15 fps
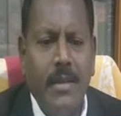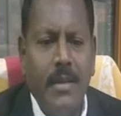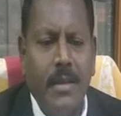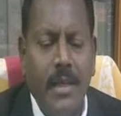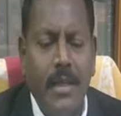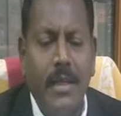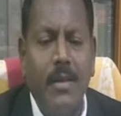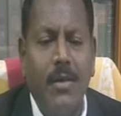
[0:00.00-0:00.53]

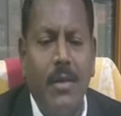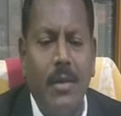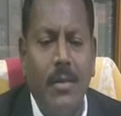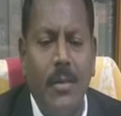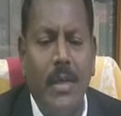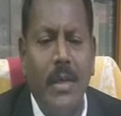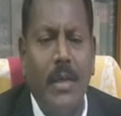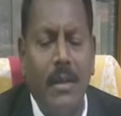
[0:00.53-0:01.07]
State
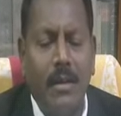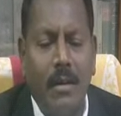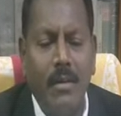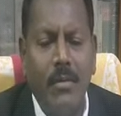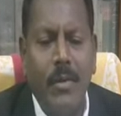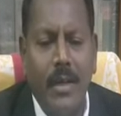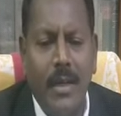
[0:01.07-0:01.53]
government cannot be